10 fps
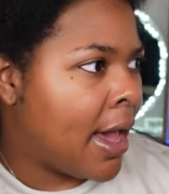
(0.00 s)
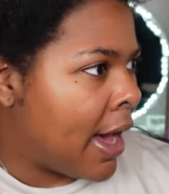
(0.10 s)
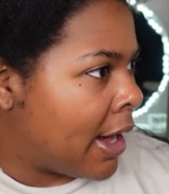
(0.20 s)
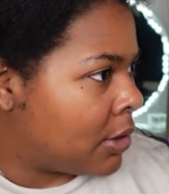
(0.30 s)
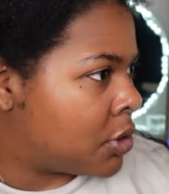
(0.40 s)

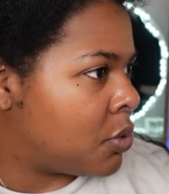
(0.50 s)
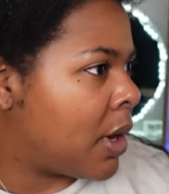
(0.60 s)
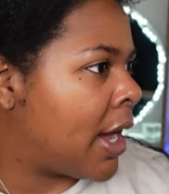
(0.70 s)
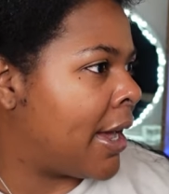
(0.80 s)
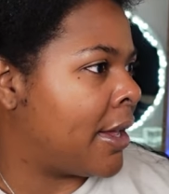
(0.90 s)
How do
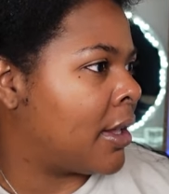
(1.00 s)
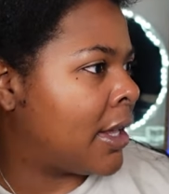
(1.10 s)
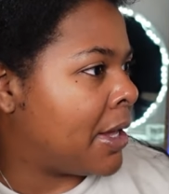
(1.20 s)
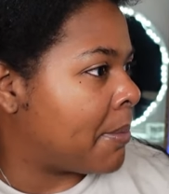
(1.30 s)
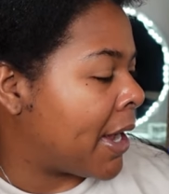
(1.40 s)
I
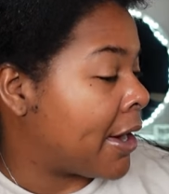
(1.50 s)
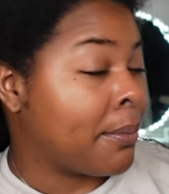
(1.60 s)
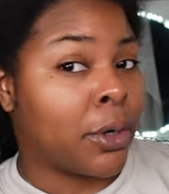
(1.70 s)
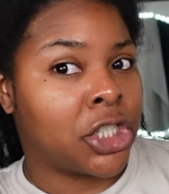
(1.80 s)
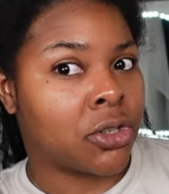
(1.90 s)
keep my hair
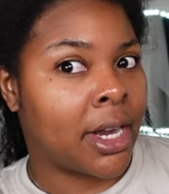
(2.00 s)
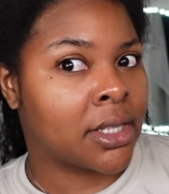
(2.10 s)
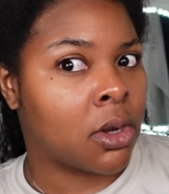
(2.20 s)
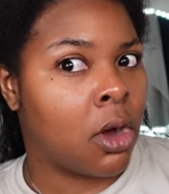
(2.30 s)
moisturized